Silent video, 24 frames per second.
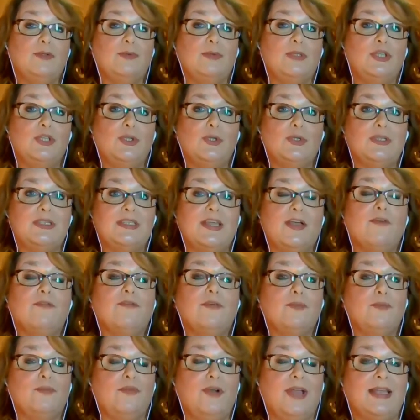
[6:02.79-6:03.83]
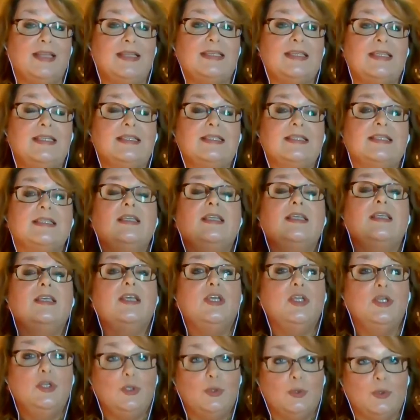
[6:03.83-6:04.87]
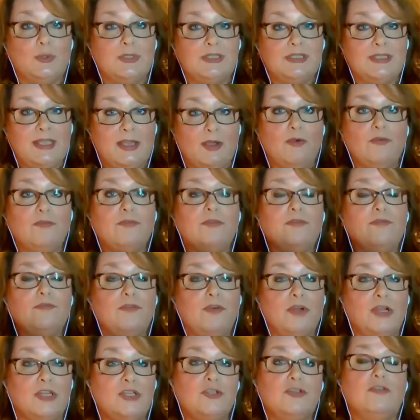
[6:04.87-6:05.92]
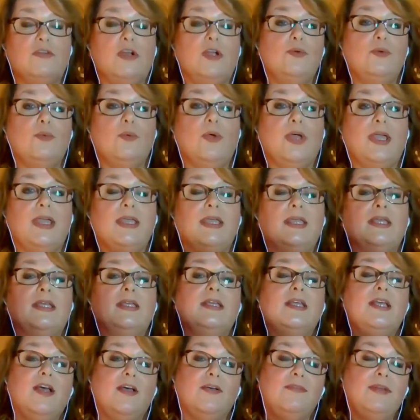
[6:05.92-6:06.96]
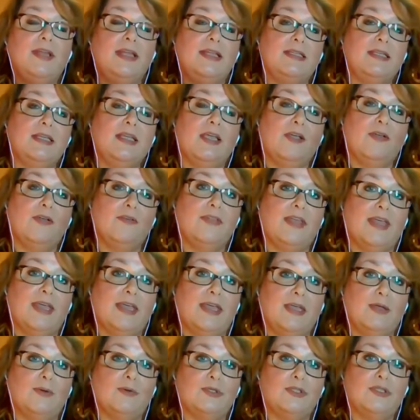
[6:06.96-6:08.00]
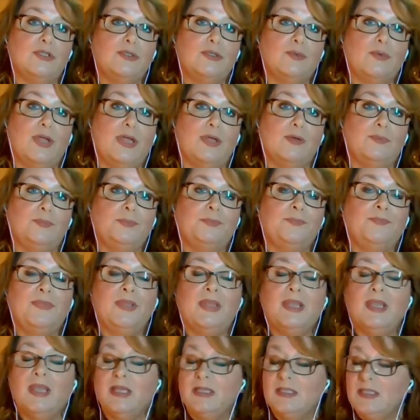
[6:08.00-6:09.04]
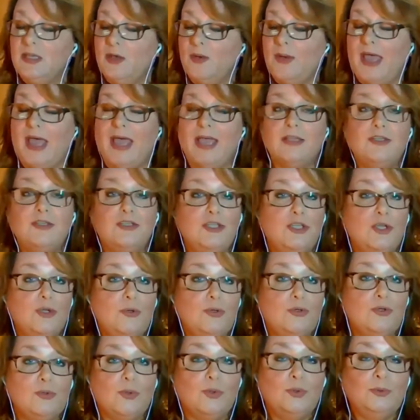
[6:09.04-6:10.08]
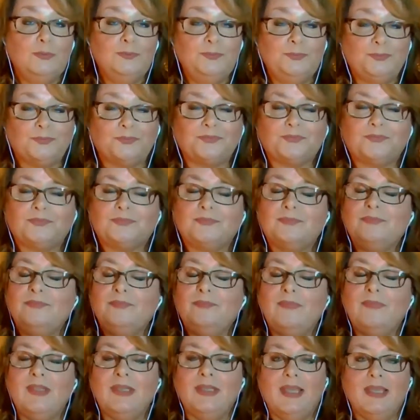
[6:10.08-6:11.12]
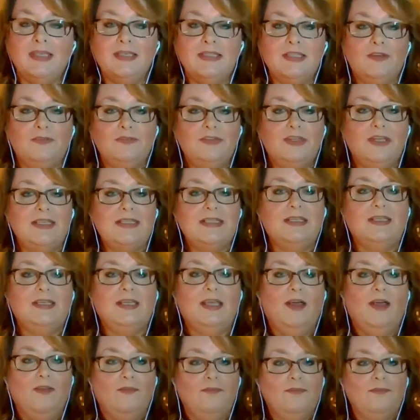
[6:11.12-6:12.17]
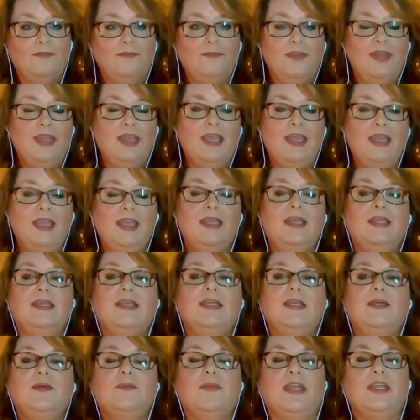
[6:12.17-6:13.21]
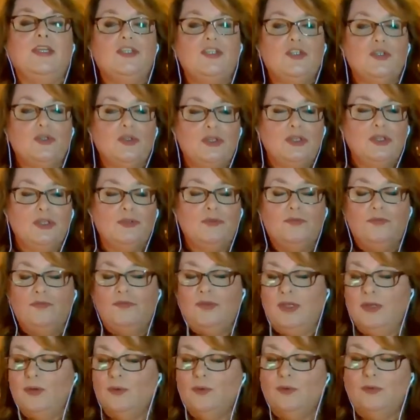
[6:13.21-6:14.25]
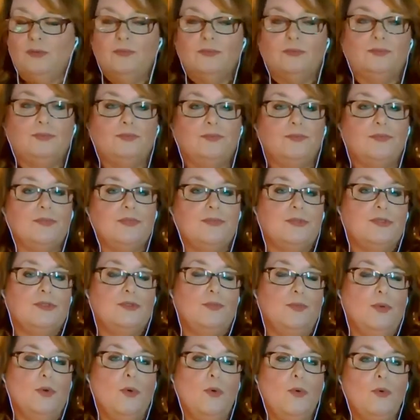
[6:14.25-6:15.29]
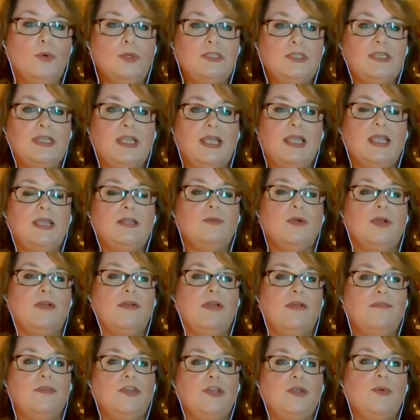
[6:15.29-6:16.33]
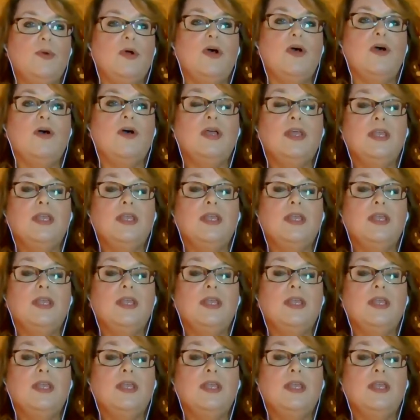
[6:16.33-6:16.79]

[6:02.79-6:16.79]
with yourself and practice yourself and find your own way of letting go of that guilt as well. So, as usual, get yourself nice and comfy. Make sure that you feel supported wherever you are.